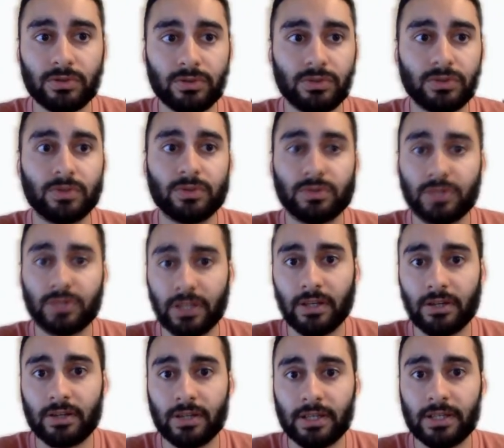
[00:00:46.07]
to do
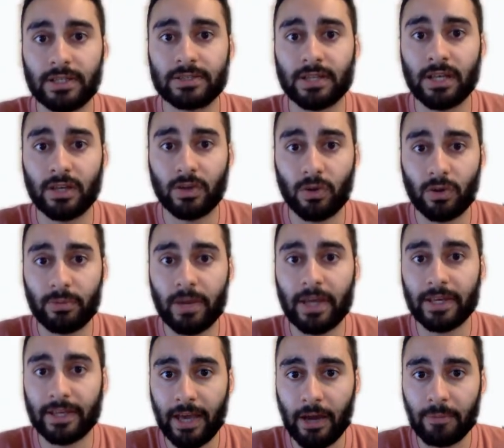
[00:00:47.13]
here is go to my
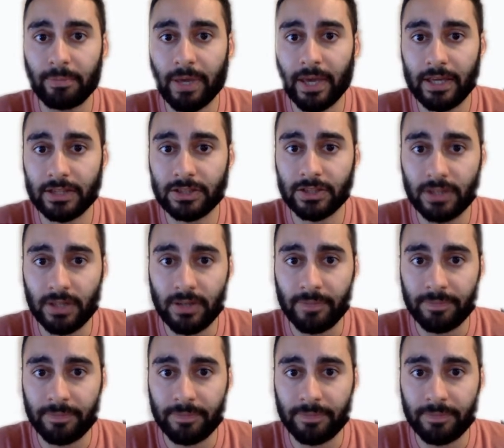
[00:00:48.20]
account page